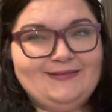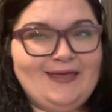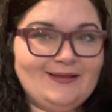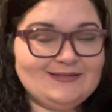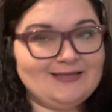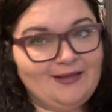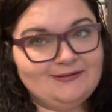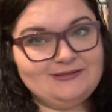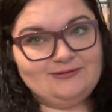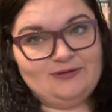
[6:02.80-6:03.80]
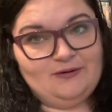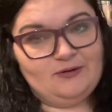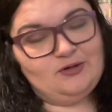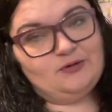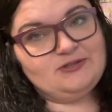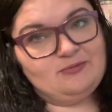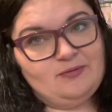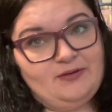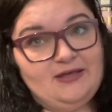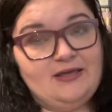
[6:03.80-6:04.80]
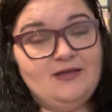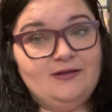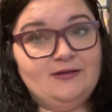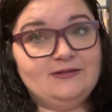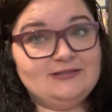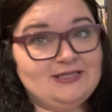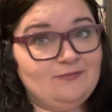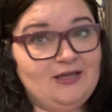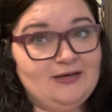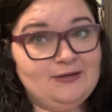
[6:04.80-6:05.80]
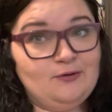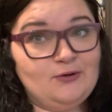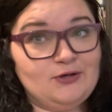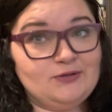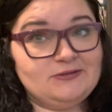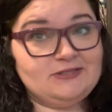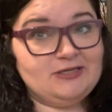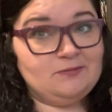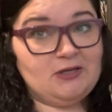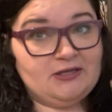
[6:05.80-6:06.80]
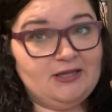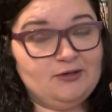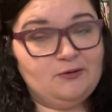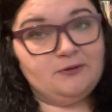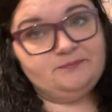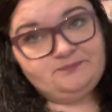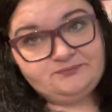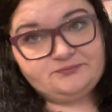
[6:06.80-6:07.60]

that scent, you know, some people are like team candy corn, team not candy corn.